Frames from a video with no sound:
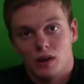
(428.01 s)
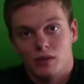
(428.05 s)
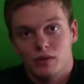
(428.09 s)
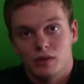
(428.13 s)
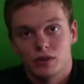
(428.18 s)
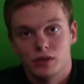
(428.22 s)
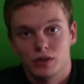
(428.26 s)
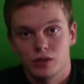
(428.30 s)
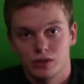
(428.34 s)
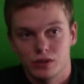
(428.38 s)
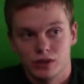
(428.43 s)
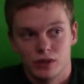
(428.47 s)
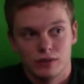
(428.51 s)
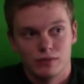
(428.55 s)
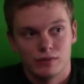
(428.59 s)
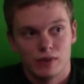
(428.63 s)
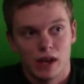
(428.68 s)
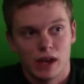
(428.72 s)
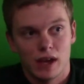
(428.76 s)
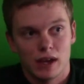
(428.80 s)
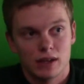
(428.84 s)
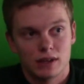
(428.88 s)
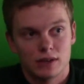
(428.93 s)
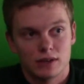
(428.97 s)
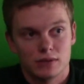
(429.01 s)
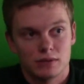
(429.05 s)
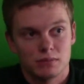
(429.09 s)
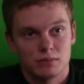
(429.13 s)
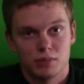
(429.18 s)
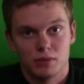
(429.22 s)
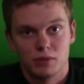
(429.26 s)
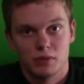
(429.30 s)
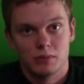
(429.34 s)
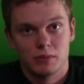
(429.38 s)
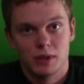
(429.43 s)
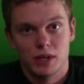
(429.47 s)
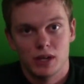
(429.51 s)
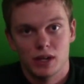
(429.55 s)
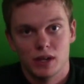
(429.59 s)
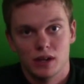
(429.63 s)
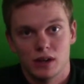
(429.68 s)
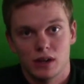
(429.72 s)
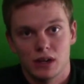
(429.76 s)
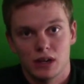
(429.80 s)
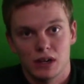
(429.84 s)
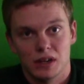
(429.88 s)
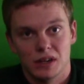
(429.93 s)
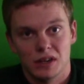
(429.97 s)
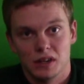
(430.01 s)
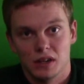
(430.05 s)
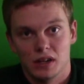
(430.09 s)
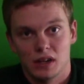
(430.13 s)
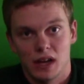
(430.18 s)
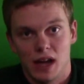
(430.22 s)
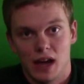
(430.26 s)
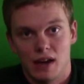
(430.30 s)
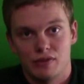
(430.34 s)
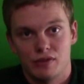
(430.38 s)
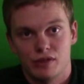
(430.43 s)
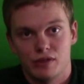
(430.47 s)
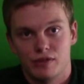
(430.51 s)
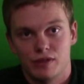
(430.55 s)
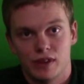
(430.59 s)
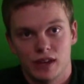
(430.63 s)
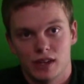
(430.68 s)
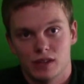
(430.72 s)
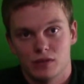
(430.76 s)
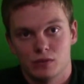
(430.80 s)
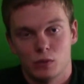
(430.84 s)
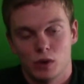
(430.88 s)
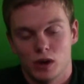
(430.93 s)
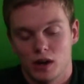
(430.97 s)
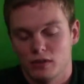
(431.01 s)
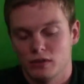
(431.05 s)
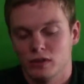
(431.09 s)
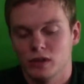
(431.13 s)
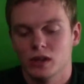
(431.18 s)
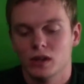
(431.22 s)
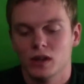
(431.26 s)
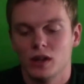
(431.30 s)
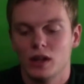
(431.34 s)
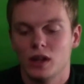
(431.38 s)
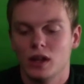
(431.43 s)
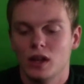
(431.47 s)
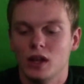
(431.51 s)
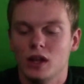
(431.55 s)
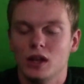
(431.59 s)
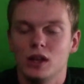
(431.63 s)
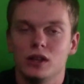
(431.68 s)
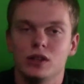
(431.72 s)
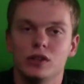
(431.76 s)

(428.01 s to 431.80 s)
whatever you're using, Vegas, Premiere, After Effects, whatever.